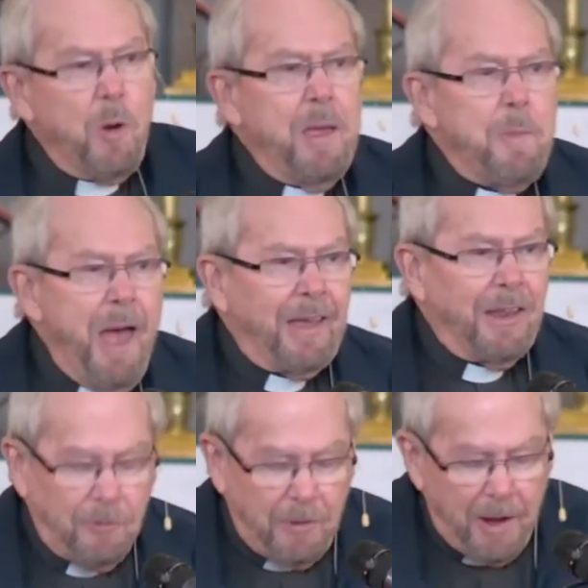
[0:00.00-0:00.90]
You see,
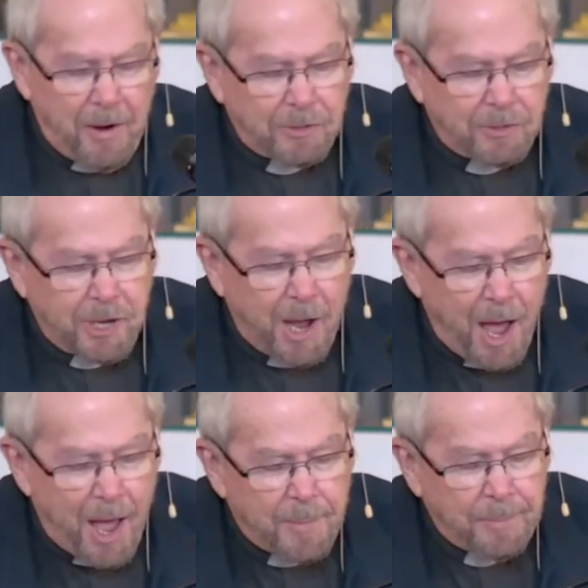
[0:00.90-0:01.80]
way back in
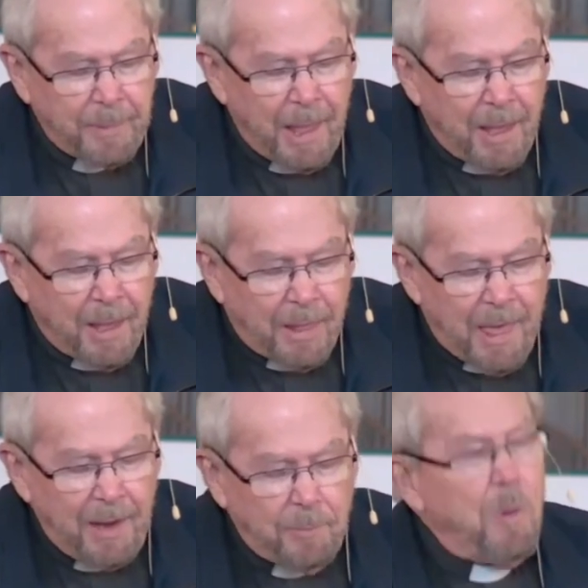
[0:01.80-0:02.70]
Pharaoh's time,
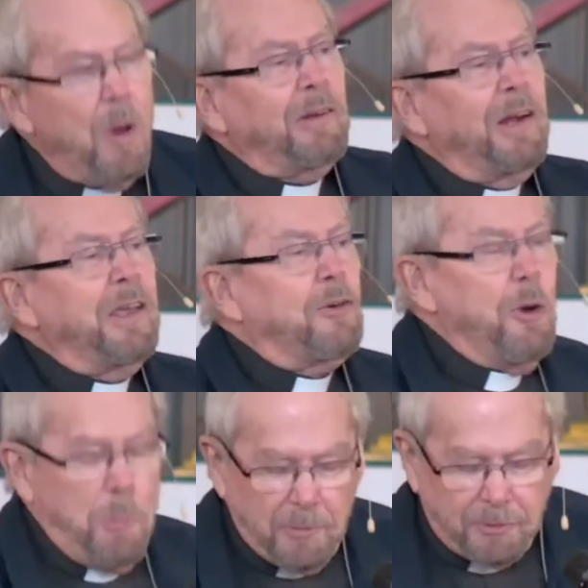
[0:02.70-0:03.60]
that
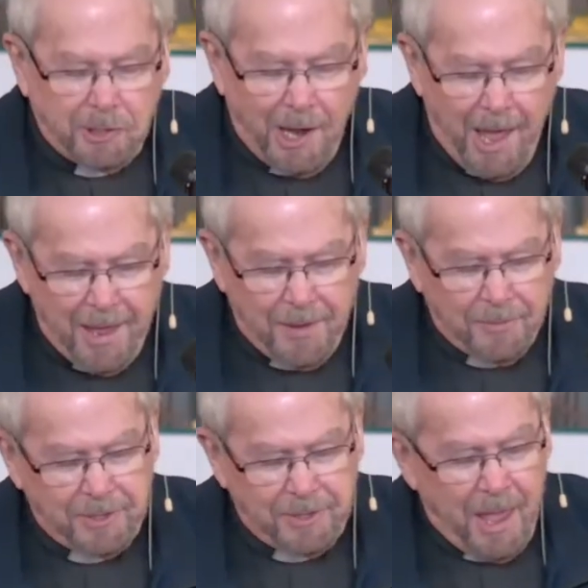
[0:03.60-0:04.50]
motley group of
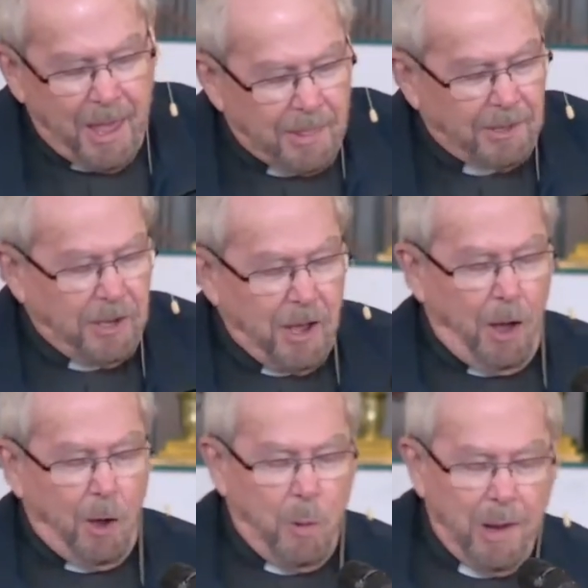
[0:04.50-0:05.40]
slaves
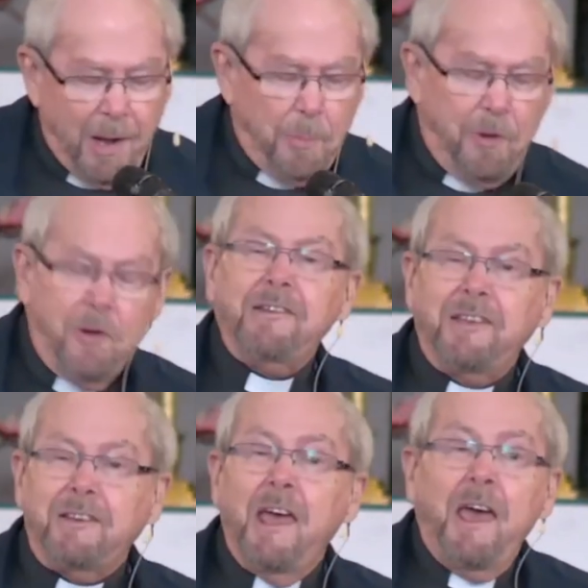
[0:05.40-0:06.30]
that Yahweh
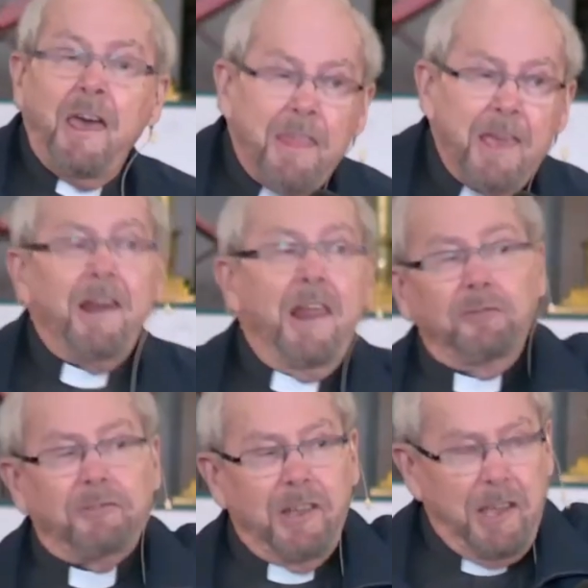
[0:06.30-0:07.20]
liberated,
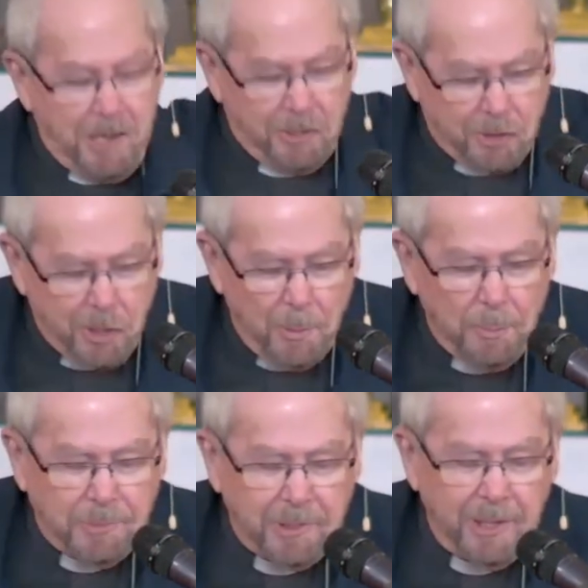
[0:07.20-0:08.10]
they left
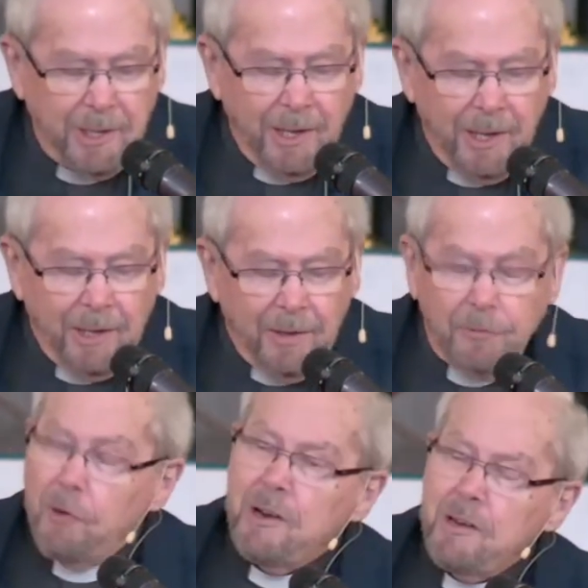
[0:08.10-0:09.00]
Egypt
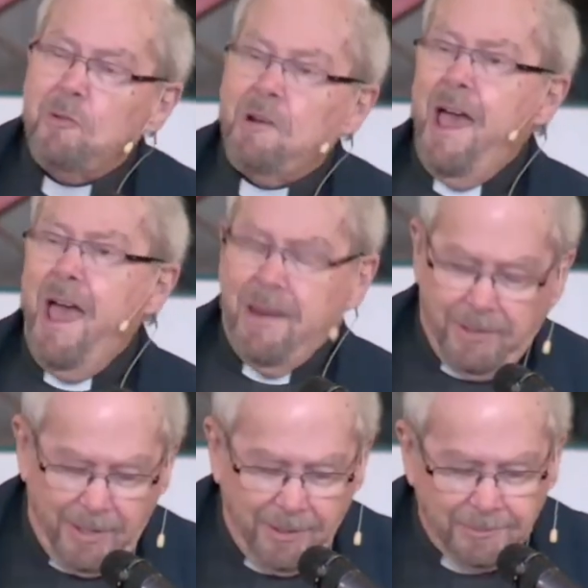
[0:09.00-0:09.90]
for a new
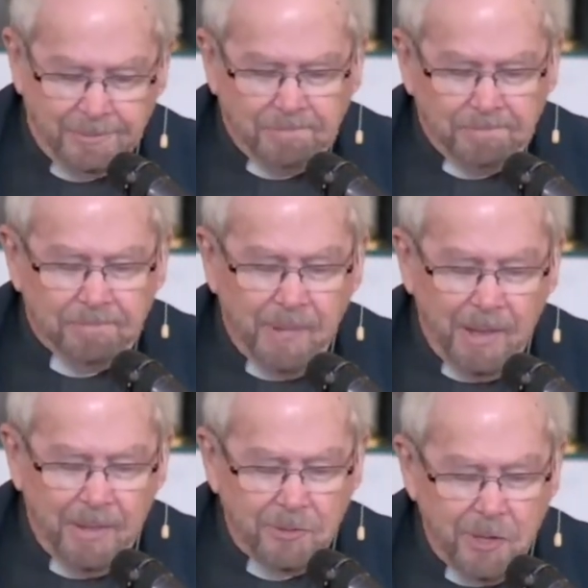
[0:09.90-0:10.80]
land.
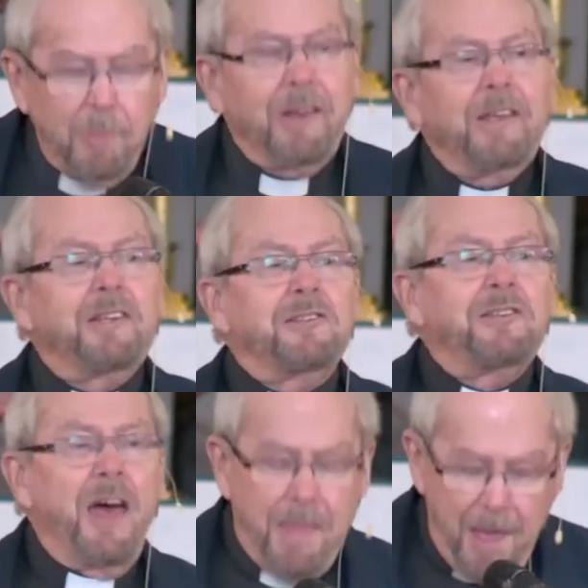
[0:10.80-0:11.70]
The trouble
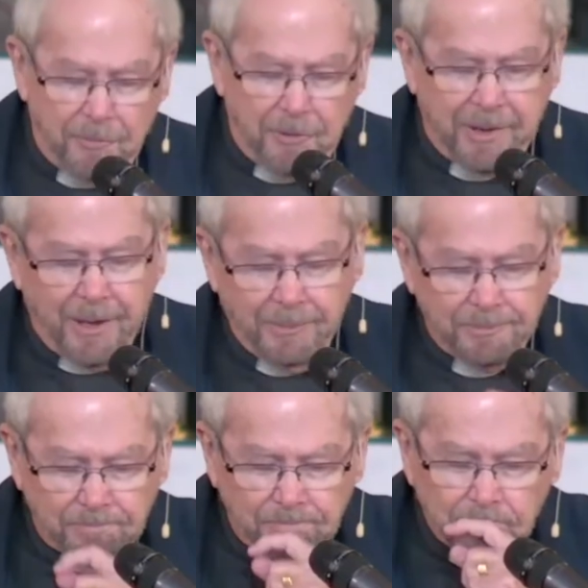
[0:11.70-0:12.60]
is, in South
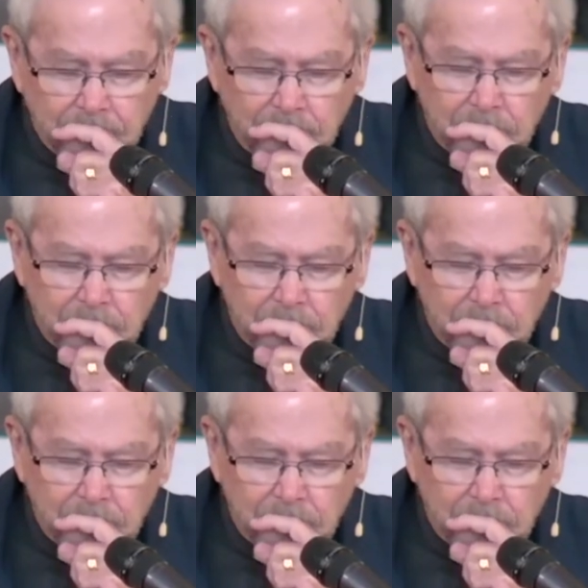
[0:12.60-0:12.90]
Africa,